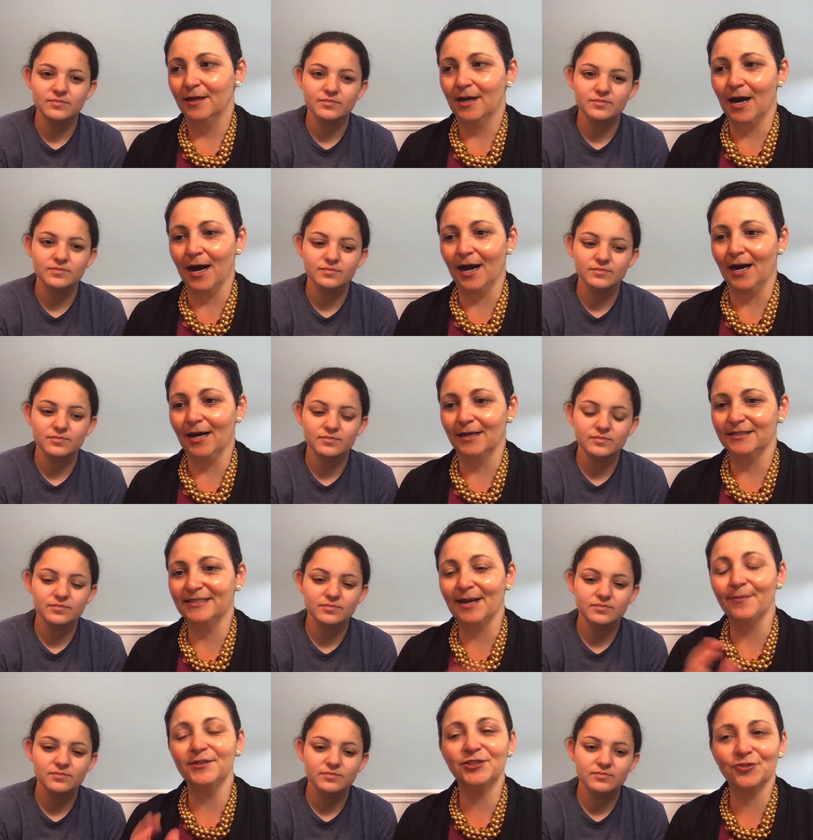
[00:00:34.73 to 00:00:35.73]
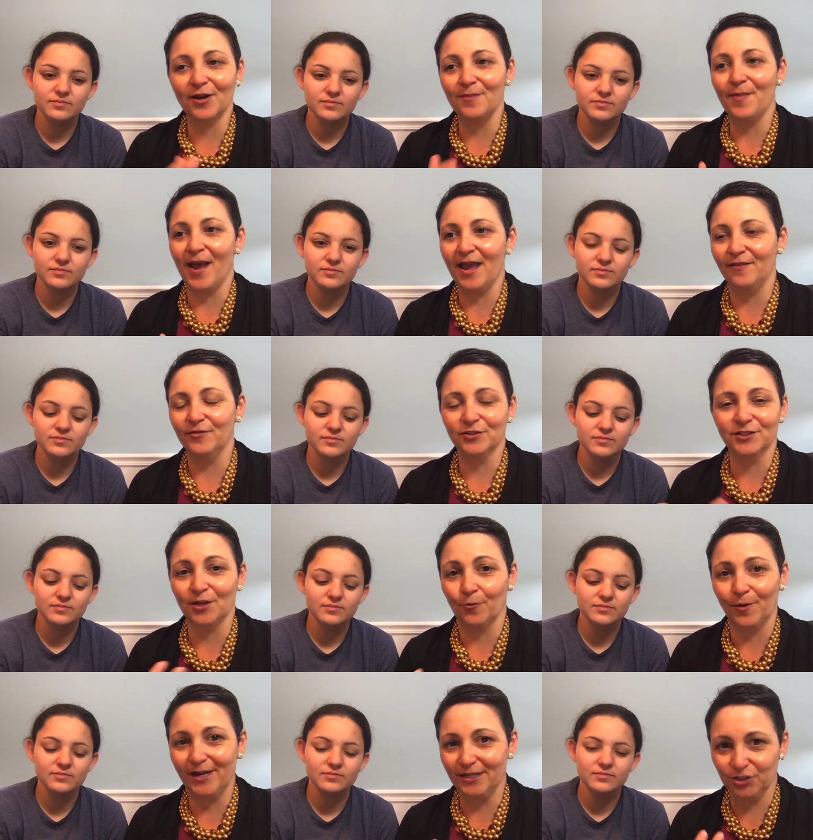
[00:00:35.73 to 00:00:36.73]
Speaker 1: uh, demonstrate behaviors that
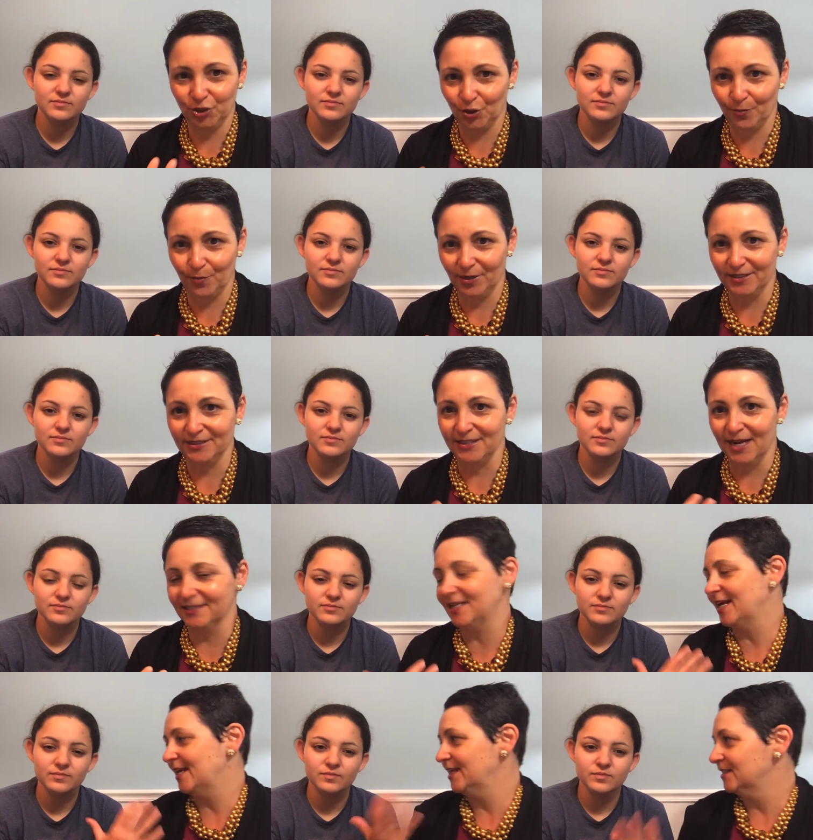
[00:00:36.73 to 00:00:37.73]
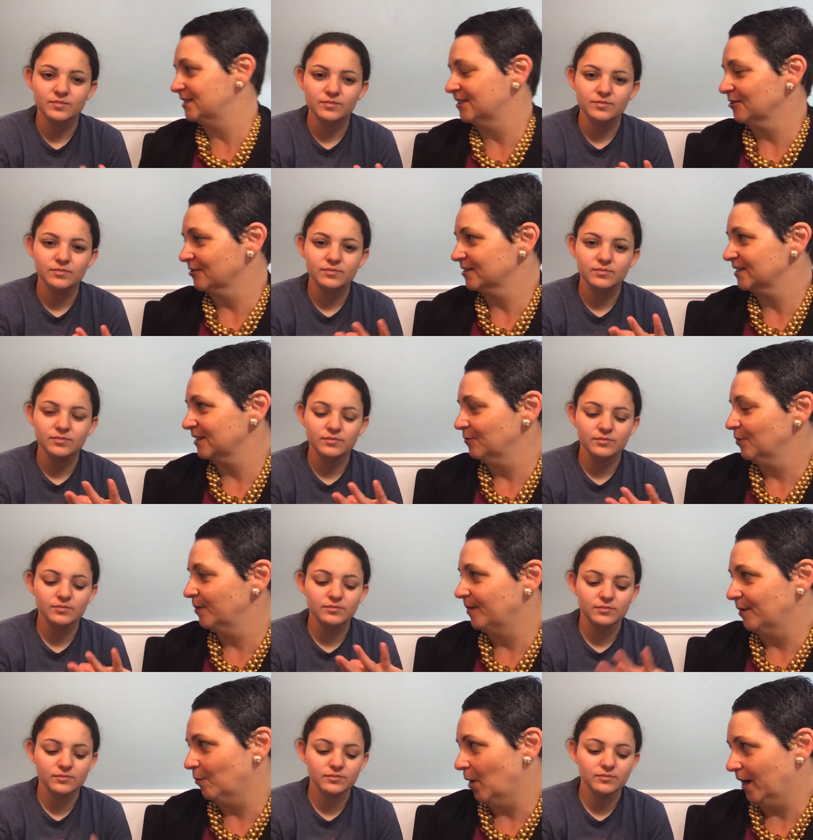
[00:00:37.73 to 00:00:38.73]
we interpret as not taking it seriously would
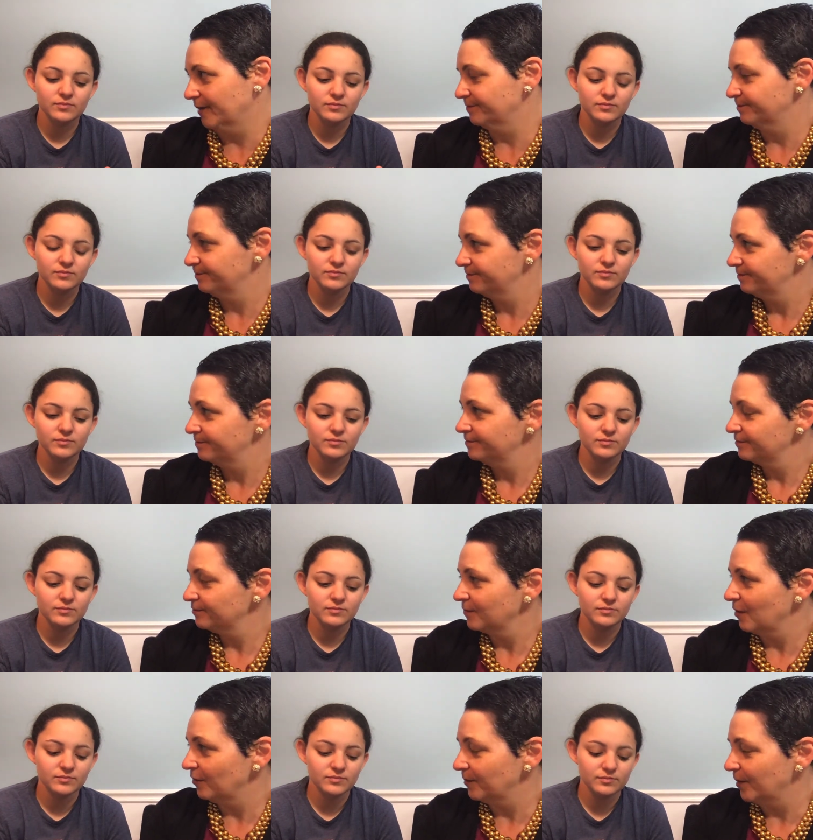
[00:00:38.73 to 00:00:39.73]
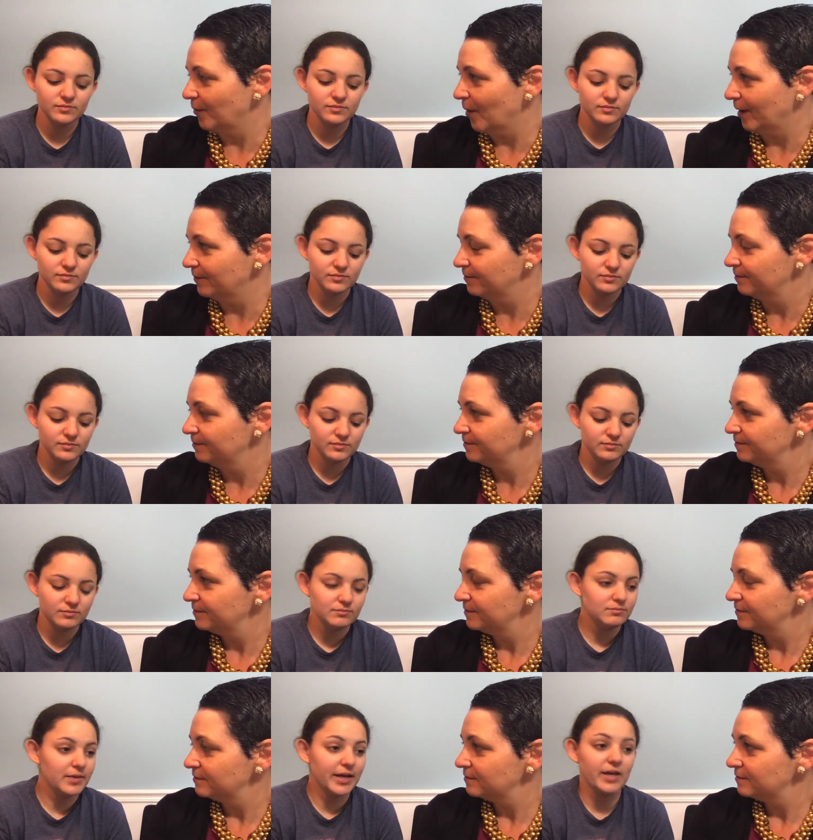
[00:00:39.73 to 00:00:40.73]
be what? What would be one?
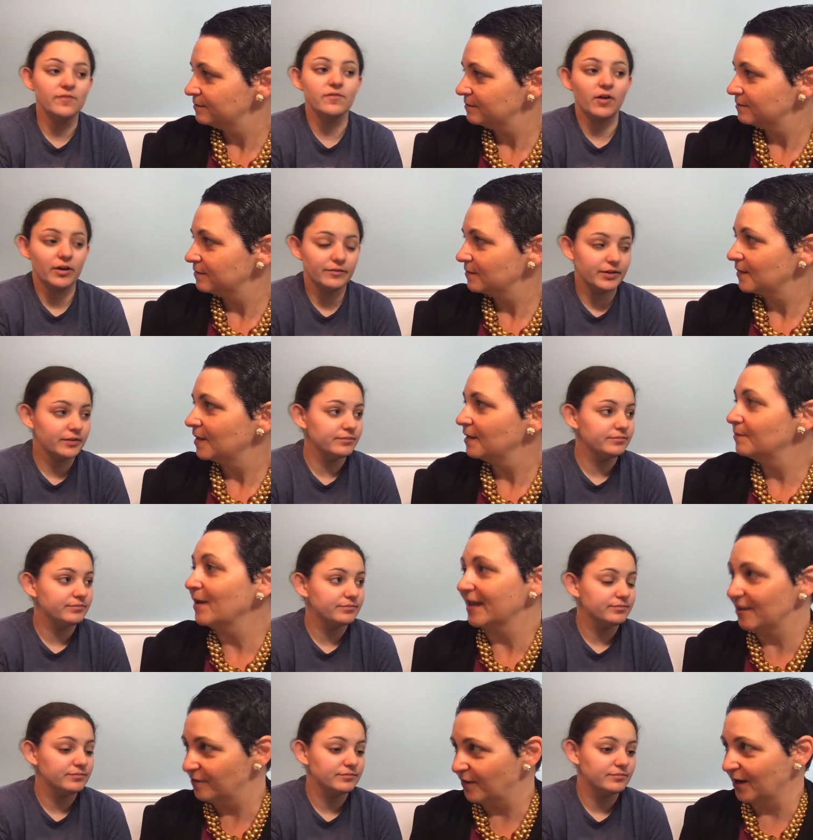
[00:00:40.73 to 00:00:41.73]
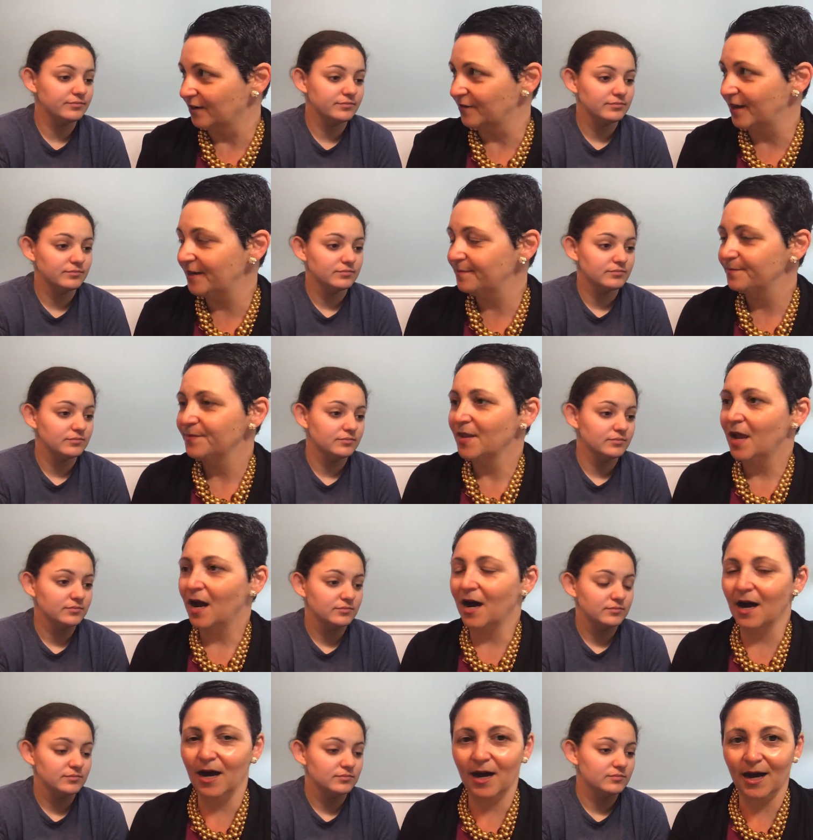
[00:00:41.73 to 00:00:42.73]
Speaker 2: Making fun of it.
Speaker 1: Making fun of it.
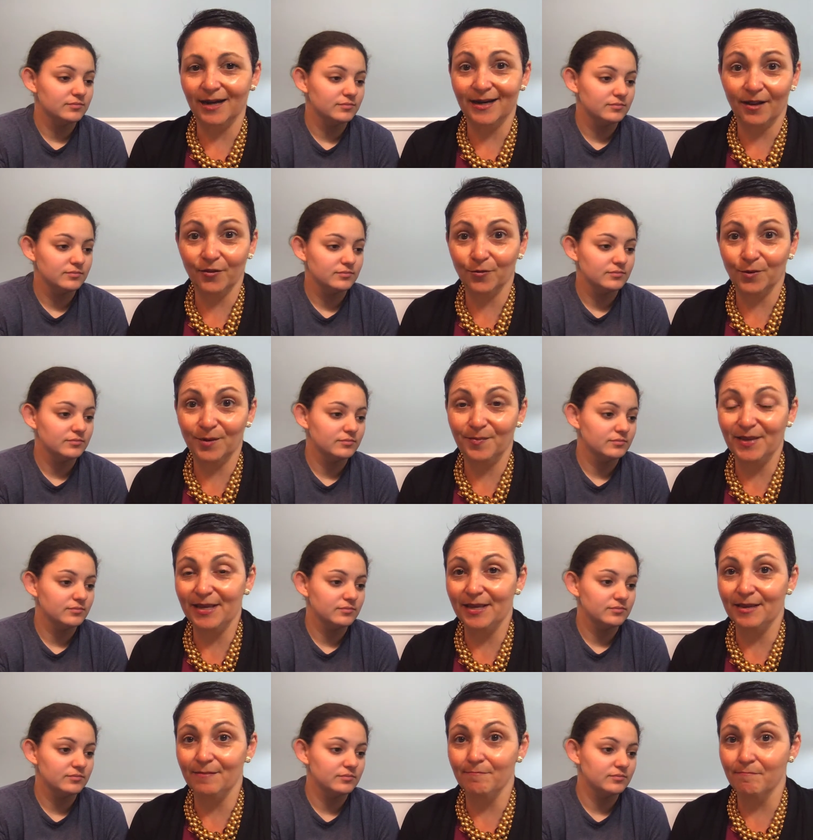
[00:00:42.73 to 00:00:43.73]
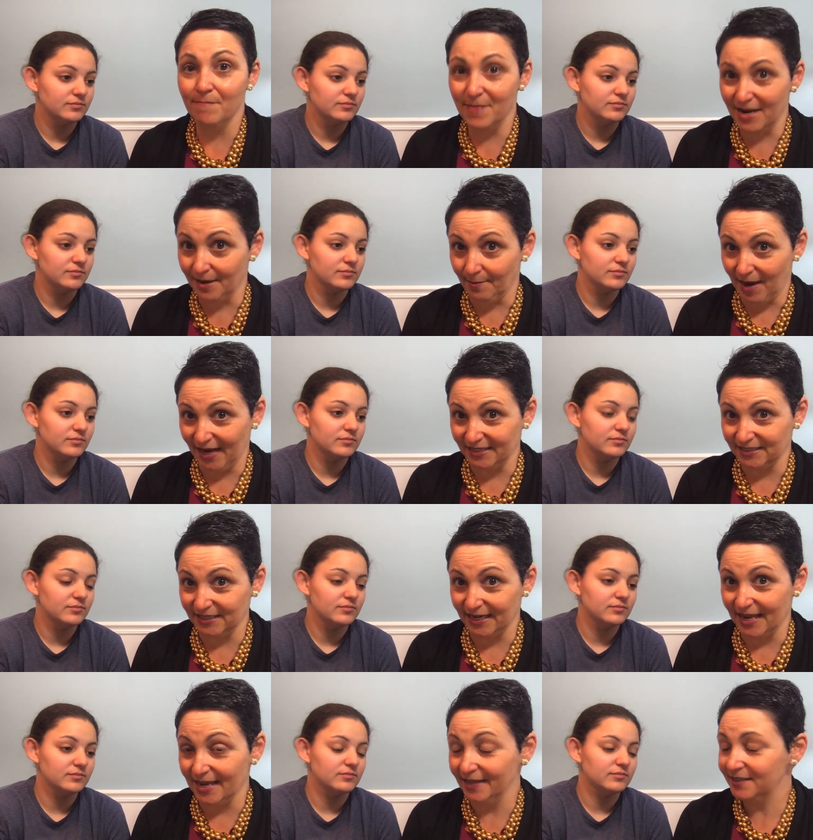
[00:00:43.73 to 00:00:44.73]
Uh, another would be
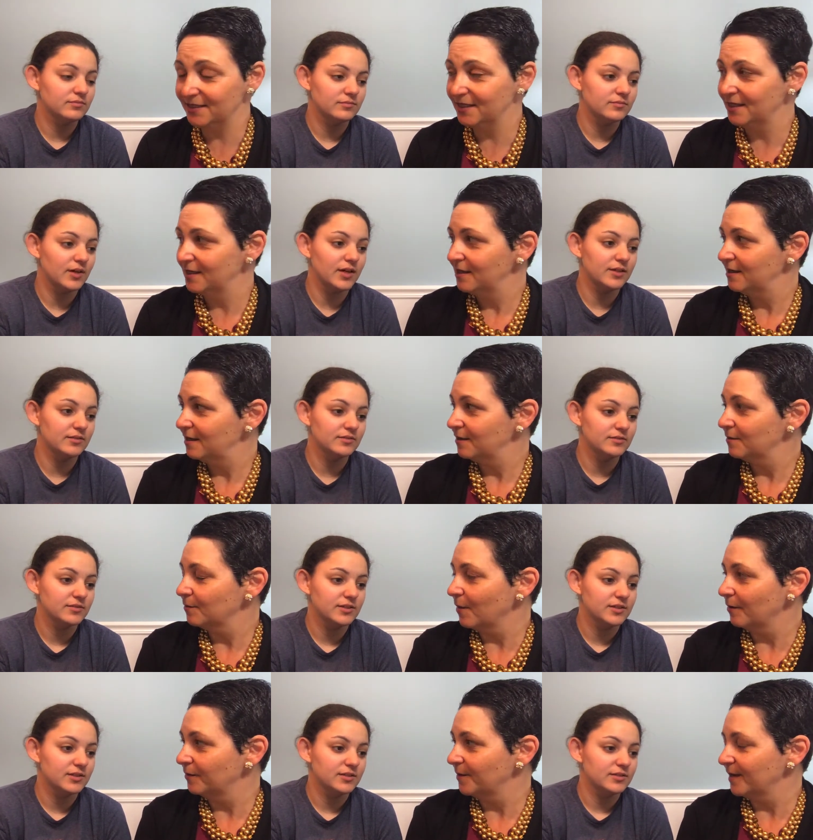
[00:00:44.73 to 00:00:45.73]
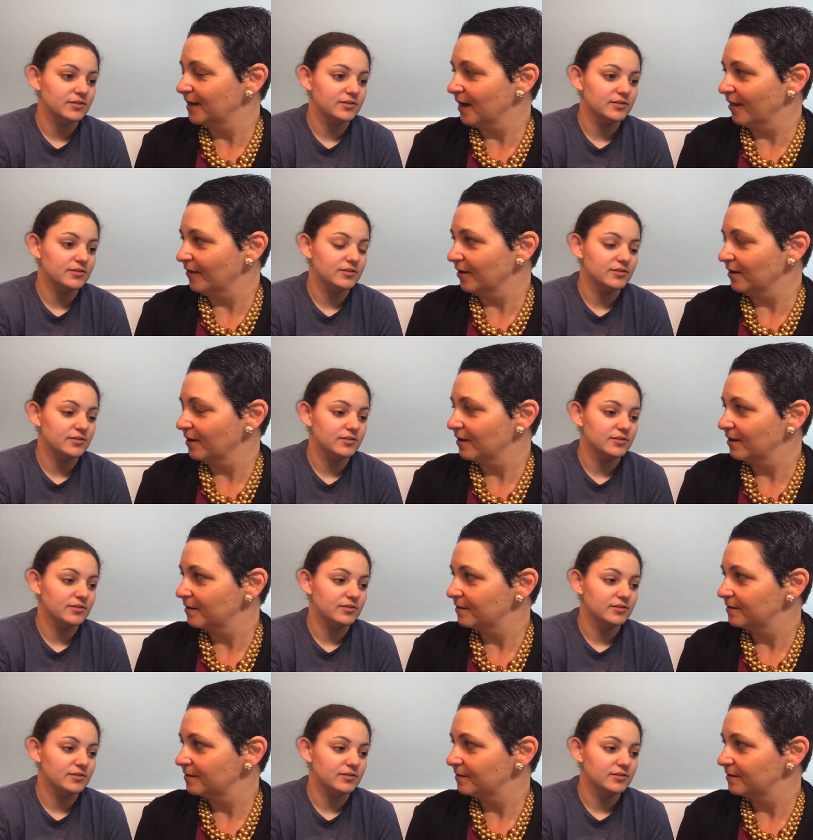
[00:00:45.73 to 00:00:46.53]
minimizing it. Right. What would be another?